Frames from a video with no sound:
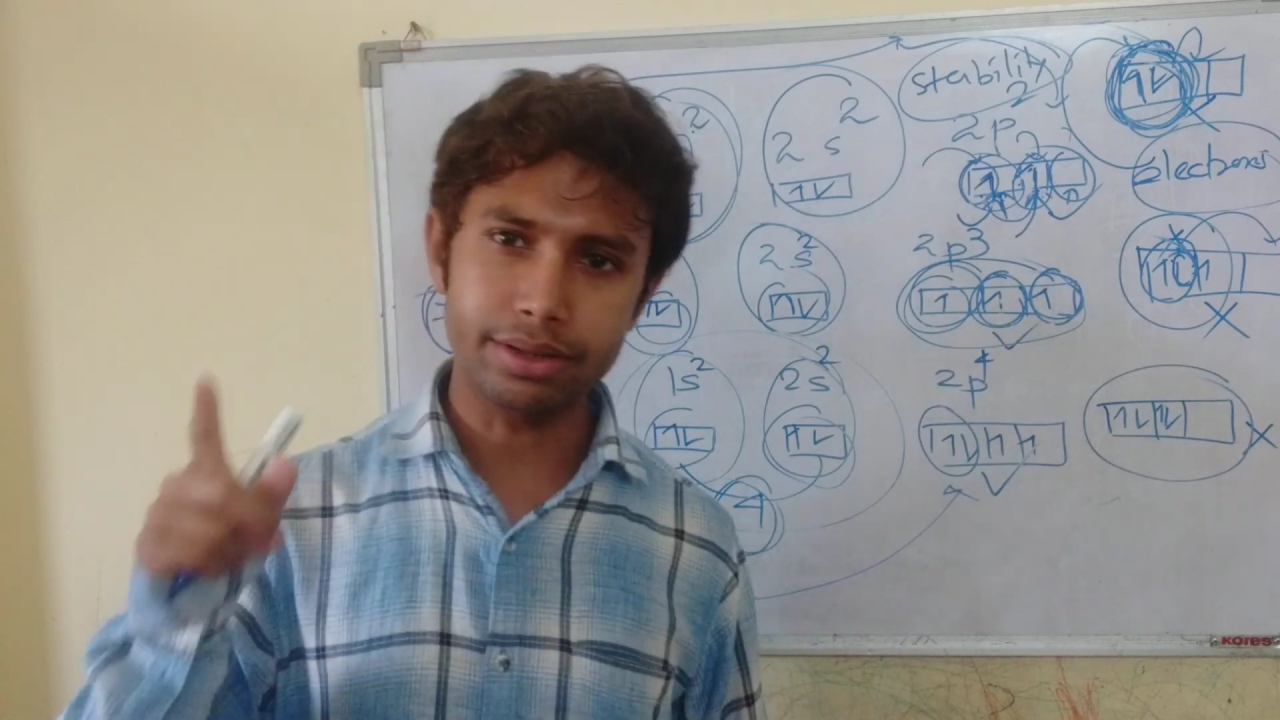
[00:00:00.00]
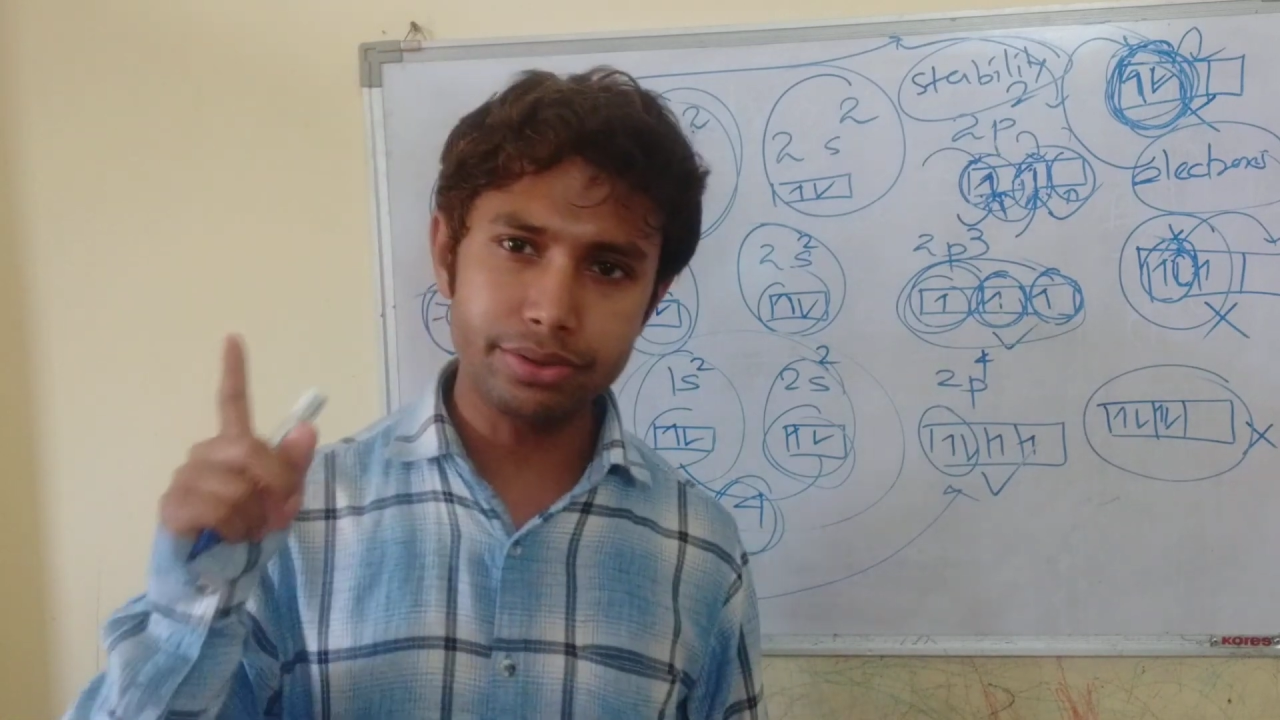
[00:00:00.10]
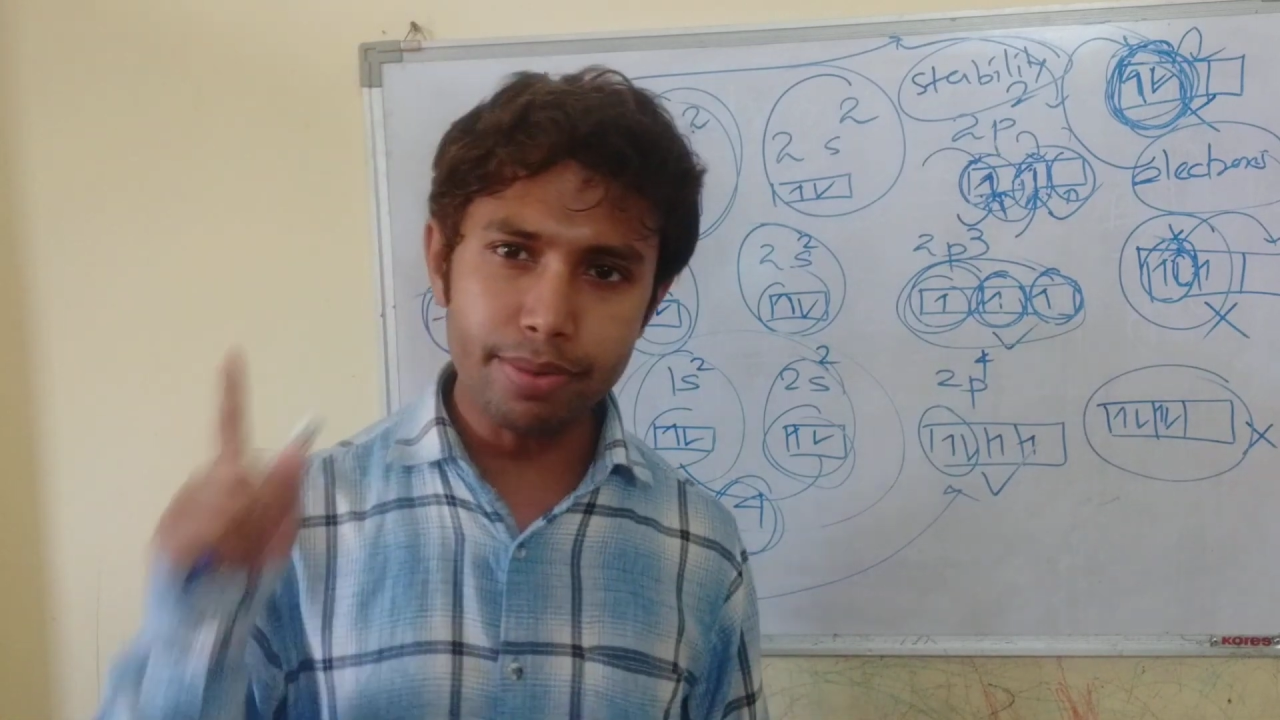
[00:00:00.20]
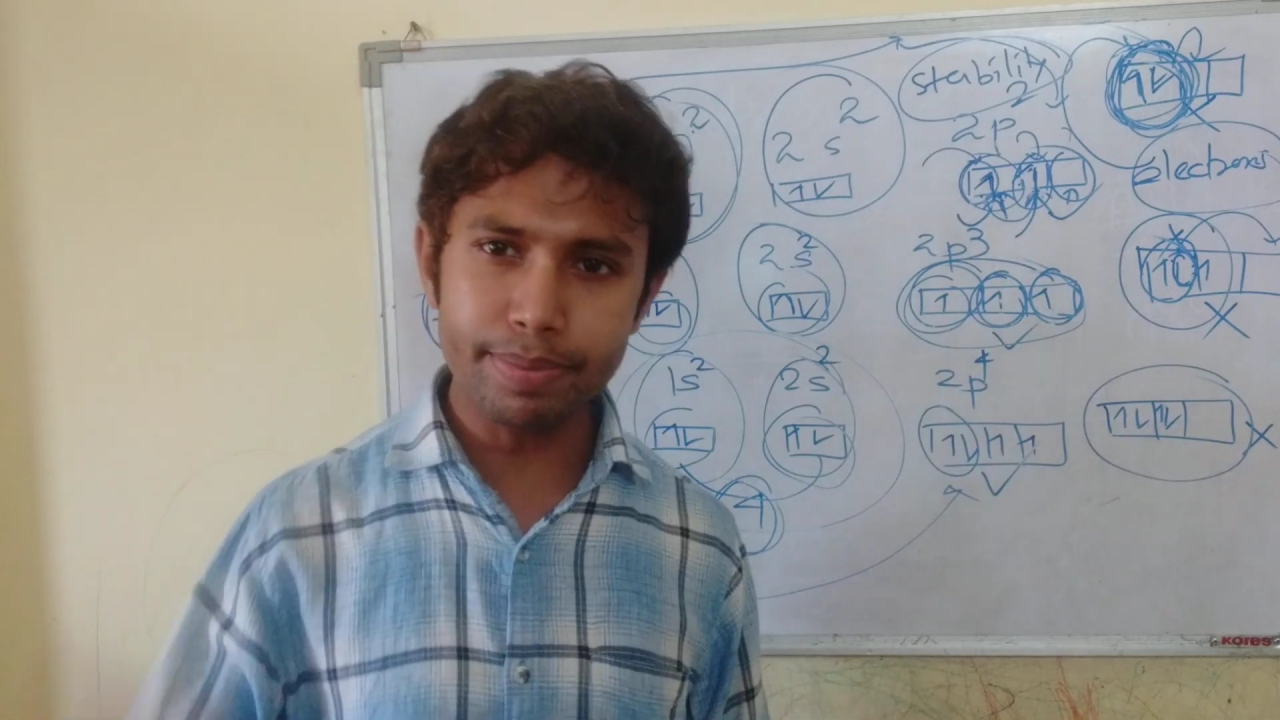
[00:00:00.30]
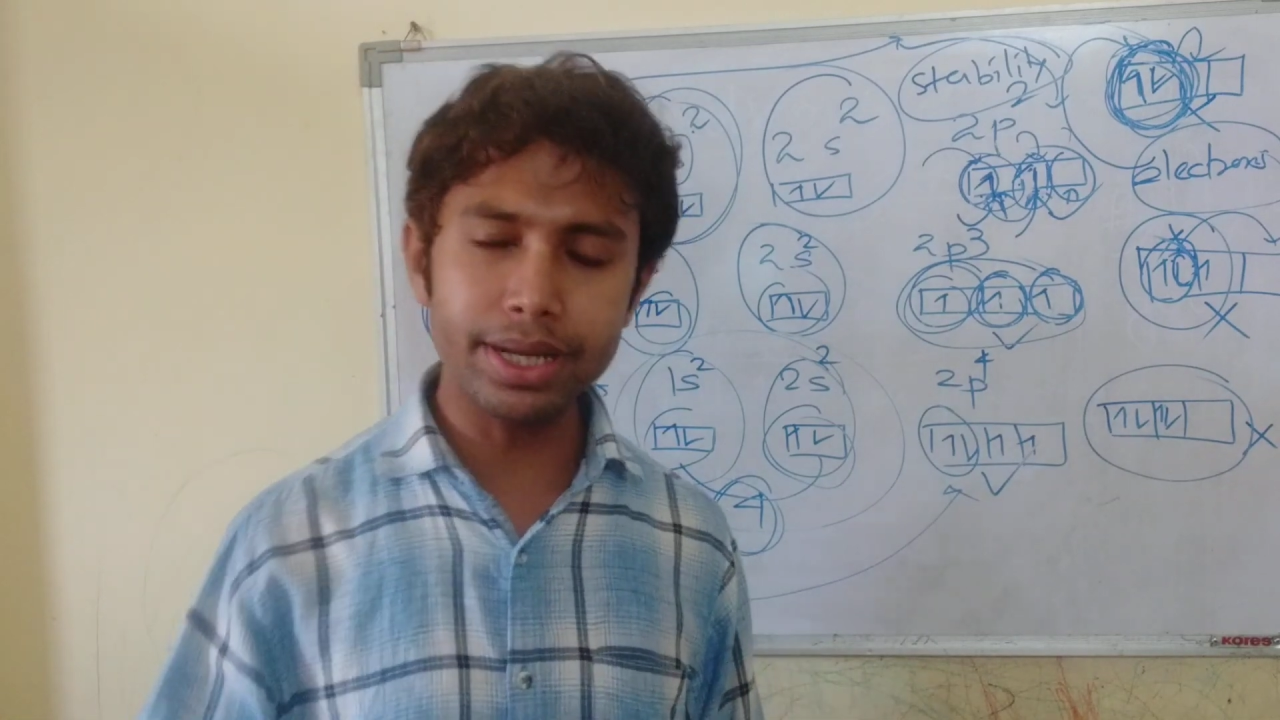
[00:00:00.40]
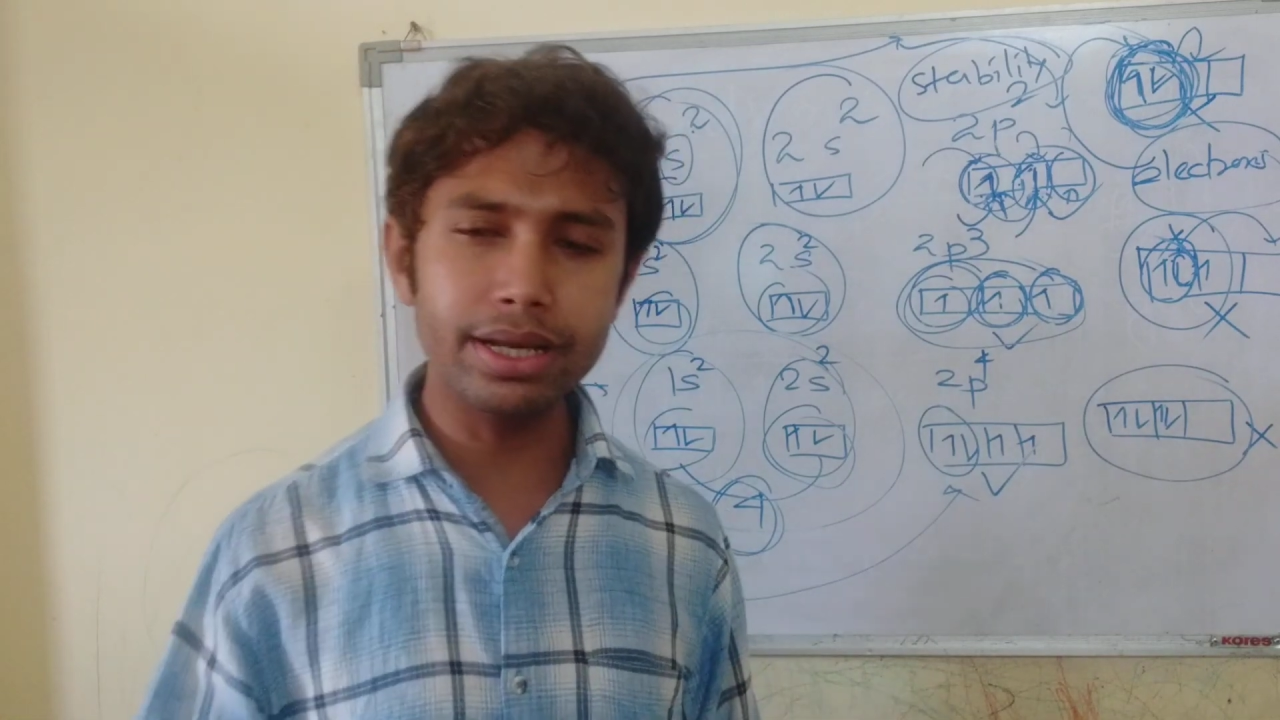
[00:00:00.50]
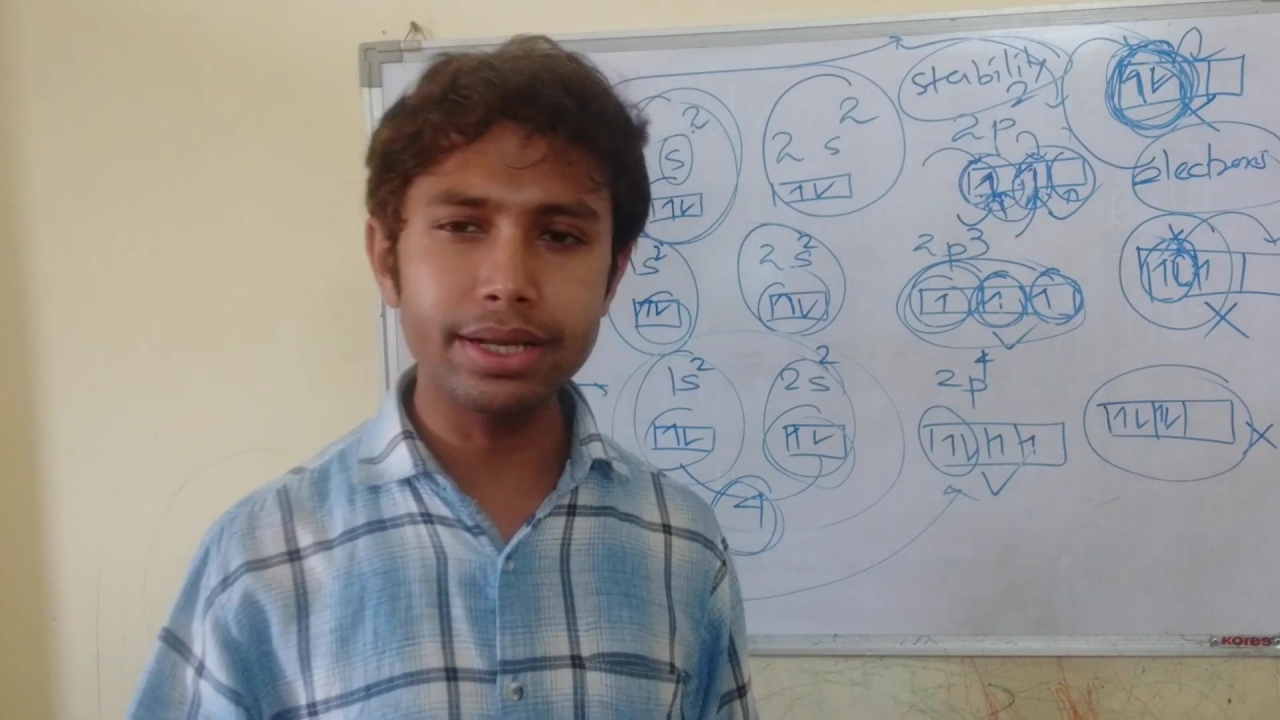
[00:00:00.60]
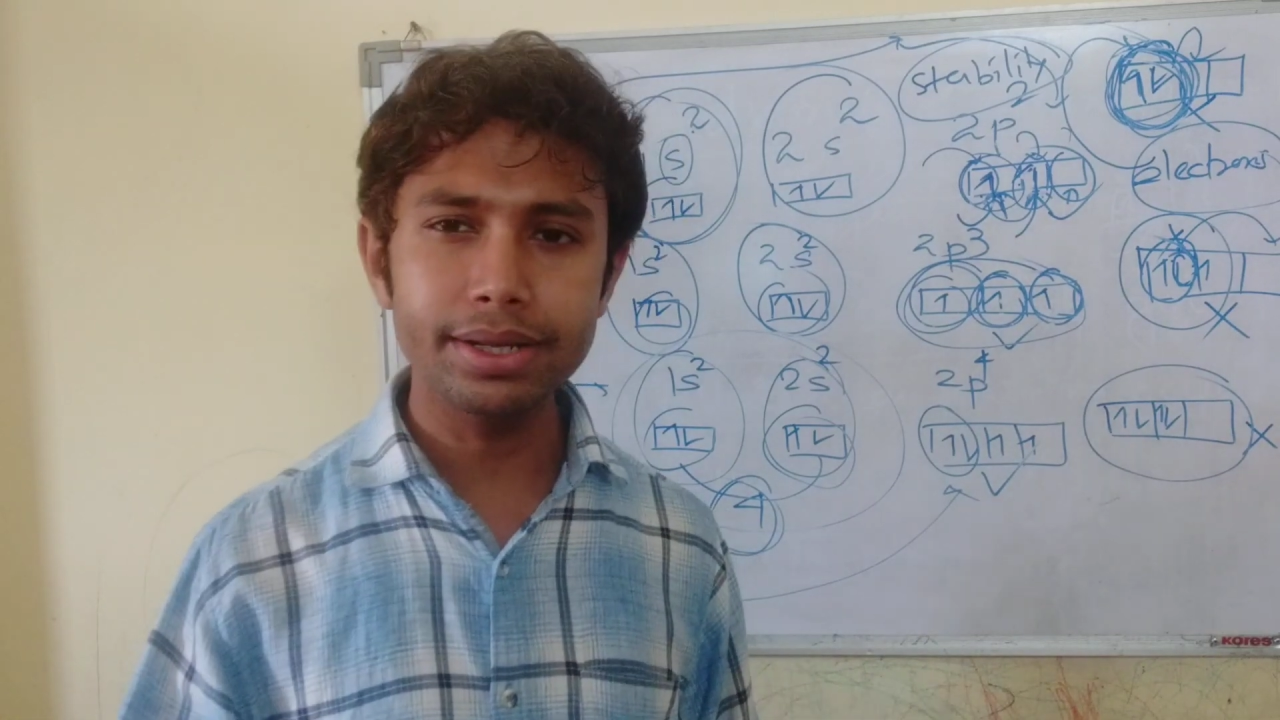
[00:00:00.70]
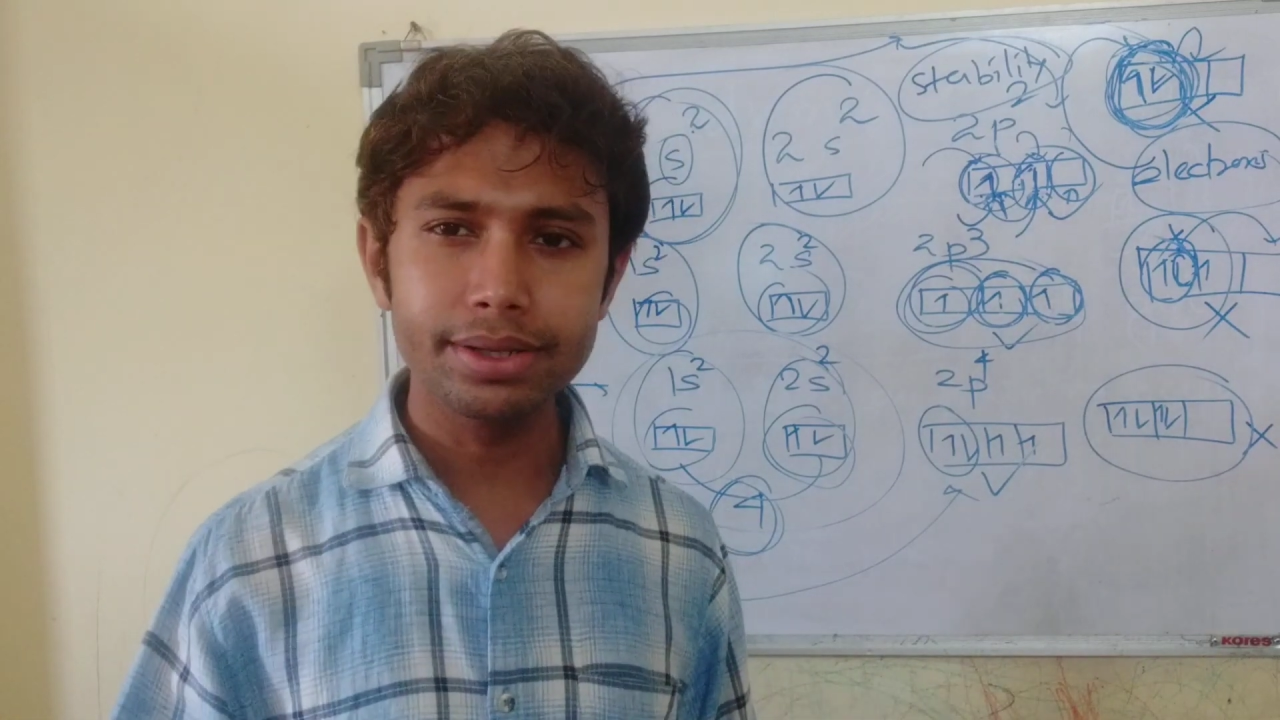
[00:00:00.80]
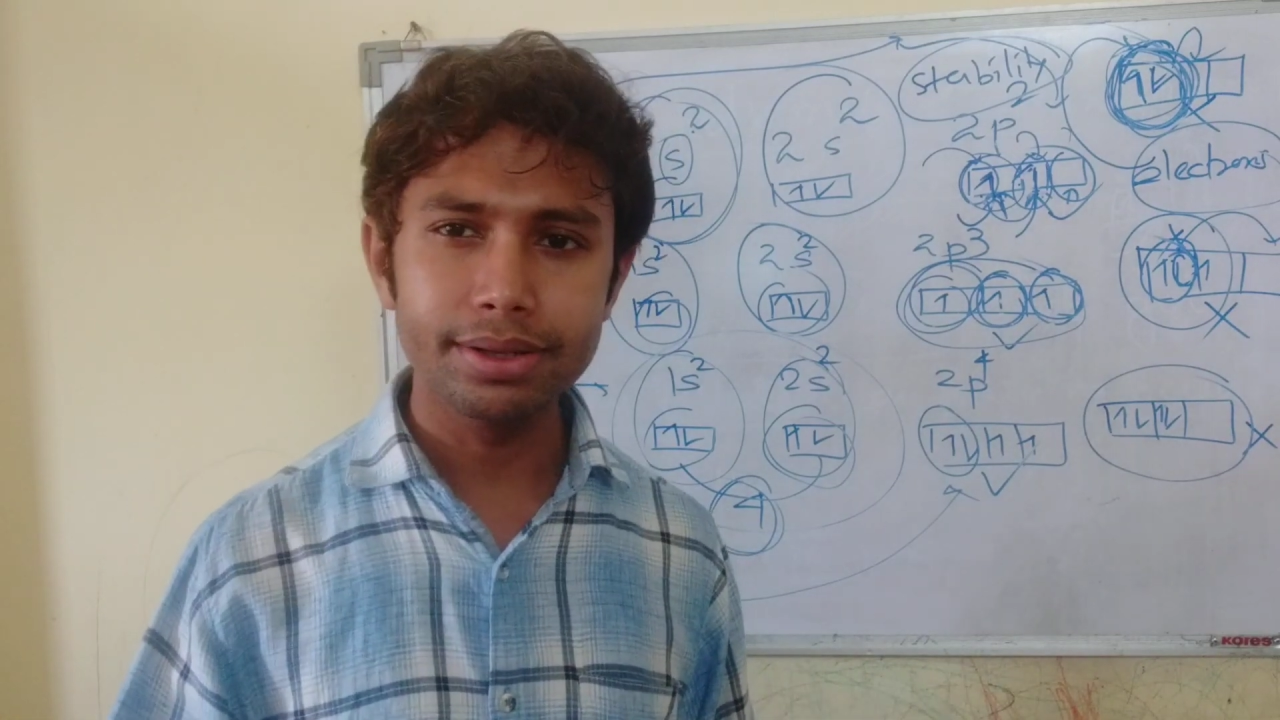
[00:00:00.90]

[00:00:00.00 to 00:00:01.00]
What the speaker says: 2p,